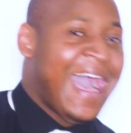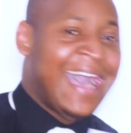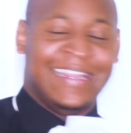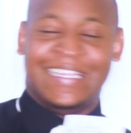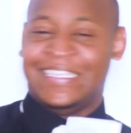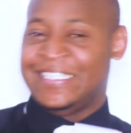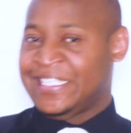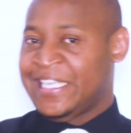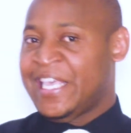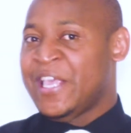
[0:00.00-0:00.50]

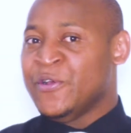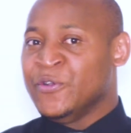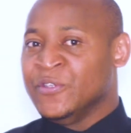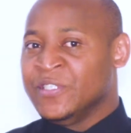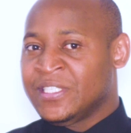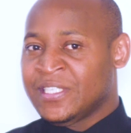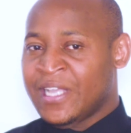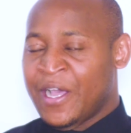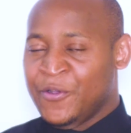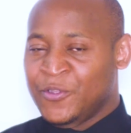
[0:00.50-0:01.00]
and the
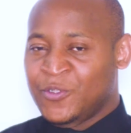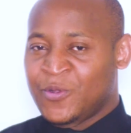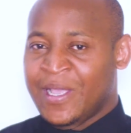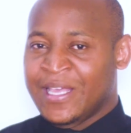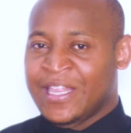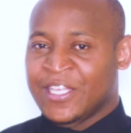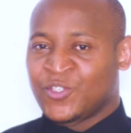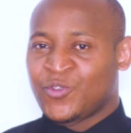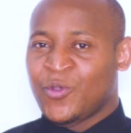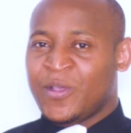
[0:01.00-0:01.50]
skills. Are we
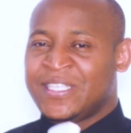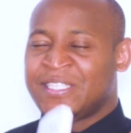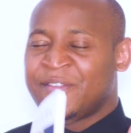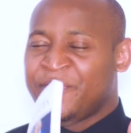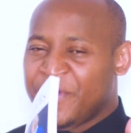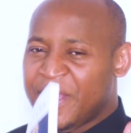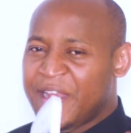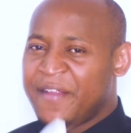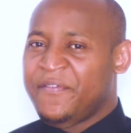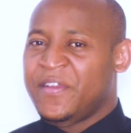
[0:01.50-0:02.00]
together? So it's
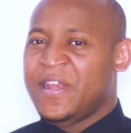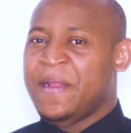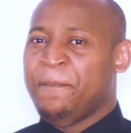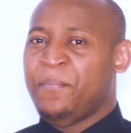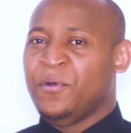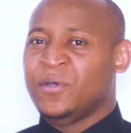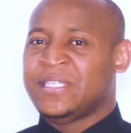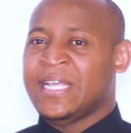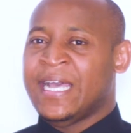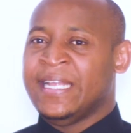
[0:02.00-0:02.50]
very, very
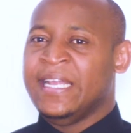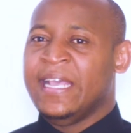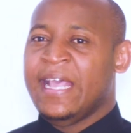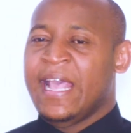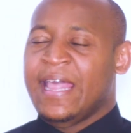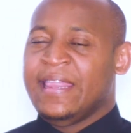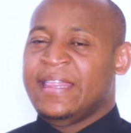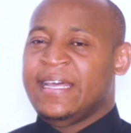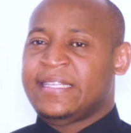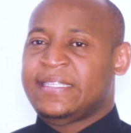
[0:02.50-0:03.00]
important
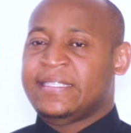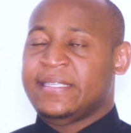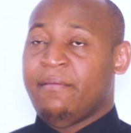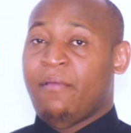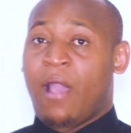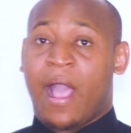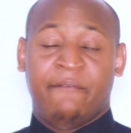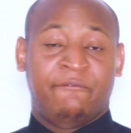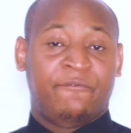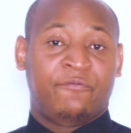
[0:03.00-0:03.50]
that
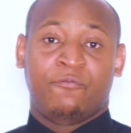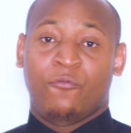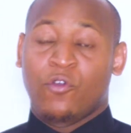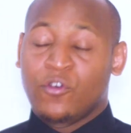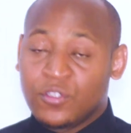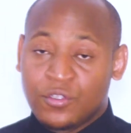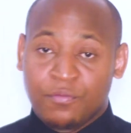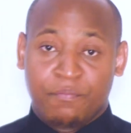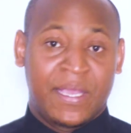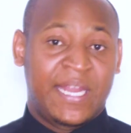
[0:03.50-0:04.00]
I've
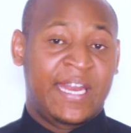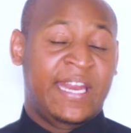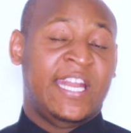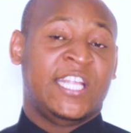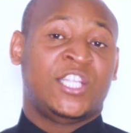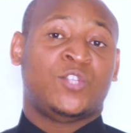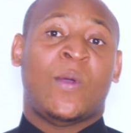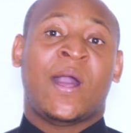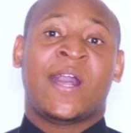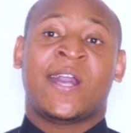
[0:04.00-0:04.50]
gone to many
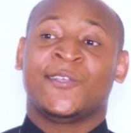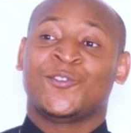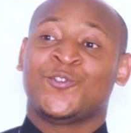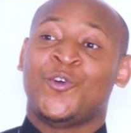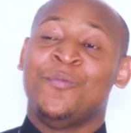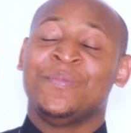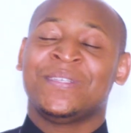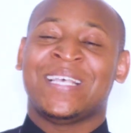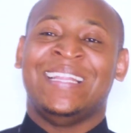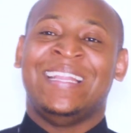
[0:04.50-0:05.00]
networkers'
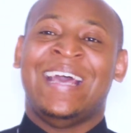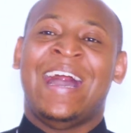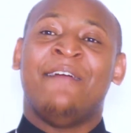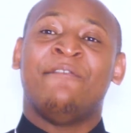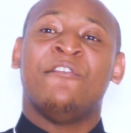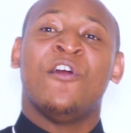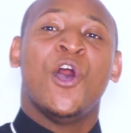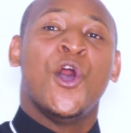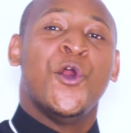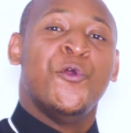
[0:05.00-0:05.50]
homes and they
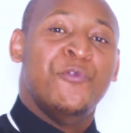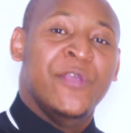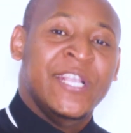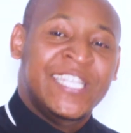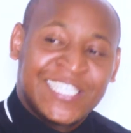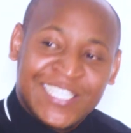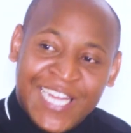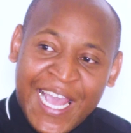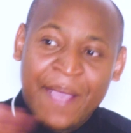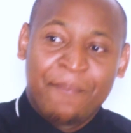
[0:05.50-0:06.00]
have
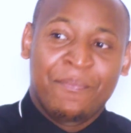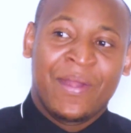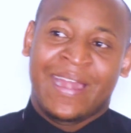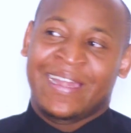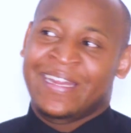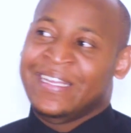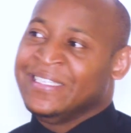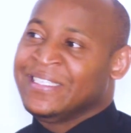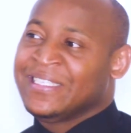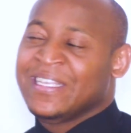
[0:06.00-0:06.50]
rich
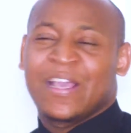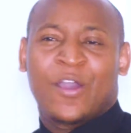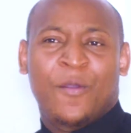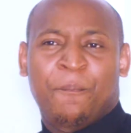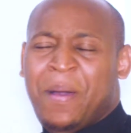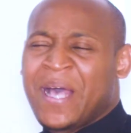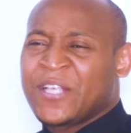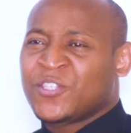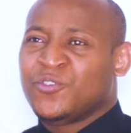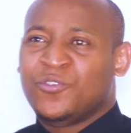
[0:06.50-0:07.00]
libraries,
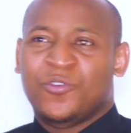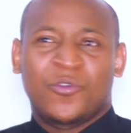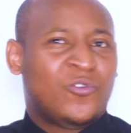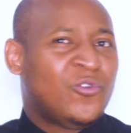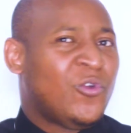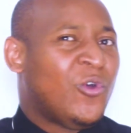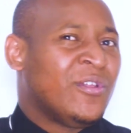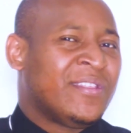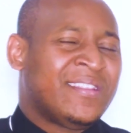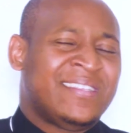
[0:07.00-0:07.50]
personal
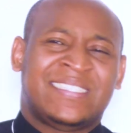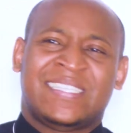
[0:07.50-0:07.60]
growth,